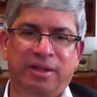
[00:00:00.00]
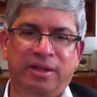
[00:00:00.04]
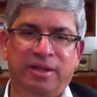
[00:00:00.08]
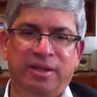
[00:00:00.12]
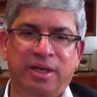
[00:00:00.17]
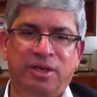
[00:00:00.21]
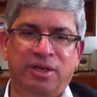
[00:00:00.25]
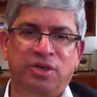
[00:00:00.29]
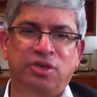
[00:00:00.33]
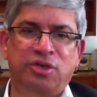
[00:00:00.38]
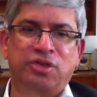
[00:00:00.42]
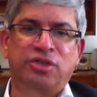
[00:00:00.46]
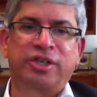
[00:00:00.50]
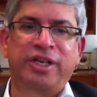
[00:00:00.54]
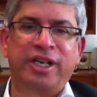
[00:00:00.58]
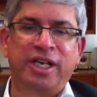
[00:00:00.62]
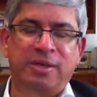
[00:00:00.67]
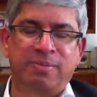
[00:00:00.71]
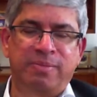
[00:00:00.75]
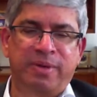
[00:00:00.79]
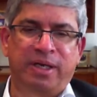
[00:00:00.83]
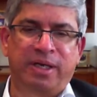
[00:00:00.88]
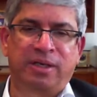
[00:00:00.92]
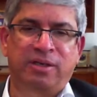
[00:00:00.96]
tailor the
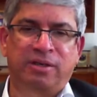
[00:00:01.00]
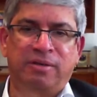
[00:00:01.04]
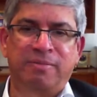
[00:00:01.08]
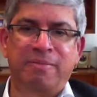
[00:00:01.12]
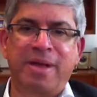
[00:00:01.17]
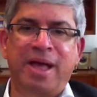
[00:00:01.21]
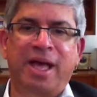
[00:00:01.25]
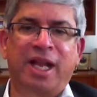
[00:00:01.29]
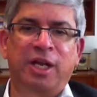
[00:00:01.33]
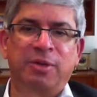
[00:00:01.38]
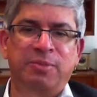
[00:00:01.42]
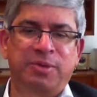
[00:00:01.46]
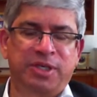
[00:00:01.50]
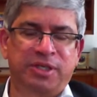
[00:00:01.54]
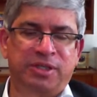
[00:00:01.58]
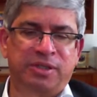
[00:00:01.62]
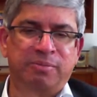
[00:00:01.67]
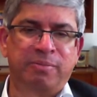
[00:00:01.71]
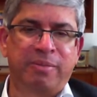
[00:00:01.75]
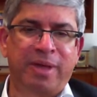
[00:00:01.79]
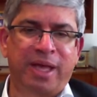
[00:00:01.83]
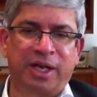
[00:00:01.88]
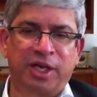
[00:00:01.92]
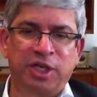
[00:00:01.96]
treatment or
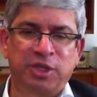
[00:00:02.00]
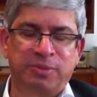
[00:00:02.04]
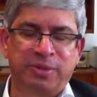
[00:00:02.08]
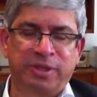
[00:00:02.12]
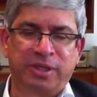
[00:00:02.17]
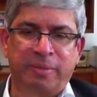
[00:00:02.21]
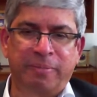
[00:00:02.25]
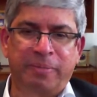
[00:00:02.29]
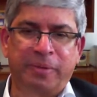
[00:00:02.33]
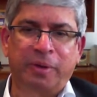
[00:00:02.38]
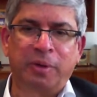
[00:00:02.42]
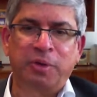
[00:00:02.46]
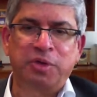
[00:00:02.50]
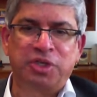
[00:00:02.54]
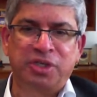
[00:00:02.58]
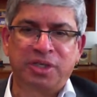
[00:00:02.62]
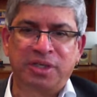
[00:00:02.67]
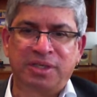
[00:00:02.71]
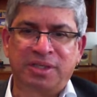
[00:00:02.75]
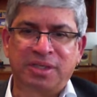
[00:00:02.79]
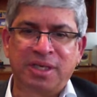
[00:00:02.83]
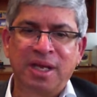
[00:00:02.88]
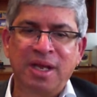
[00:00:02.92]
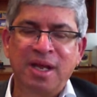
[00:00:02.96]
management
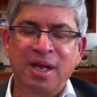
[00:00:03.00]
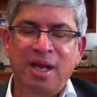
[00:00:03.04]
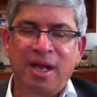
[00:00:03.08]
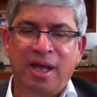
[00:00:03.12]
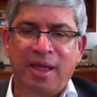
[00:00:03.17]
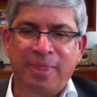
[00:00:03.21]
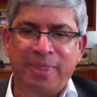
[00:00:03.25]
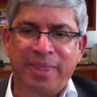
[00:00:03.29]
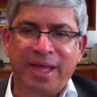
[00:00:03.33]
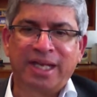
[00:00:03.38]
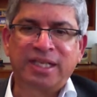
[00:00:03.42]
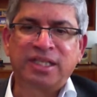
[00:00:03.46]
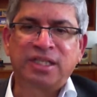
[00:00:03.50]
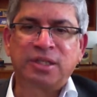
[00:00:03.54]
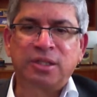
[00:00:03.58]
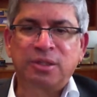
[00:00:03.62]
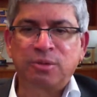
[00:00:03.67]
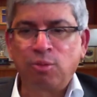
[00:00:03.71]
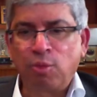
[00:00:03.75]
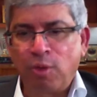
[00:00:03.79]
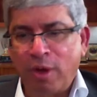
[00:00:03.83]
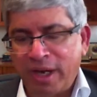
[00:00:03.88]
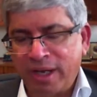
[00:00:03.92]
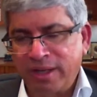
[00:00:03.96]
approaches. And
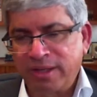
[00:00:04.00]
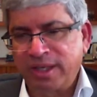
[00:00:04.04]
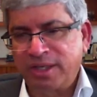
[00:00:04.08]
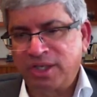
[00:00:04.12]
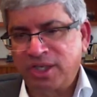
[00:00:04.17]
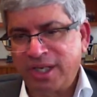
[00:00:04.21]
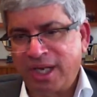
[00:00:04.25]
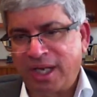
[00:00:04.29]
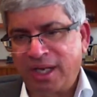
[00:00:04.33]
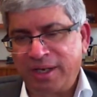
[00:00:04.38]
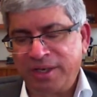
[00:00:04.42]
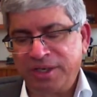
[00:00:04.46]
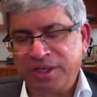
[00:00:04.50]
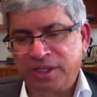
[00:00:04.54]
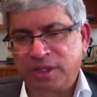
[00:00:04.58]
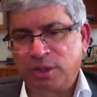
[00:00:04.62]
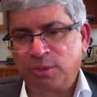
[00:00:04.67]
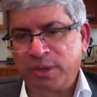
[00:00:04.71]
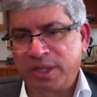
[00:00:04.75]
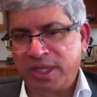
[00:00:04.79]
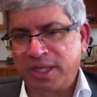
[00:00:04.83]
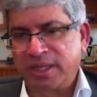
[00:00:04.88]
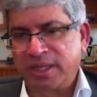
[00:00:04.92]
that's one of the challenges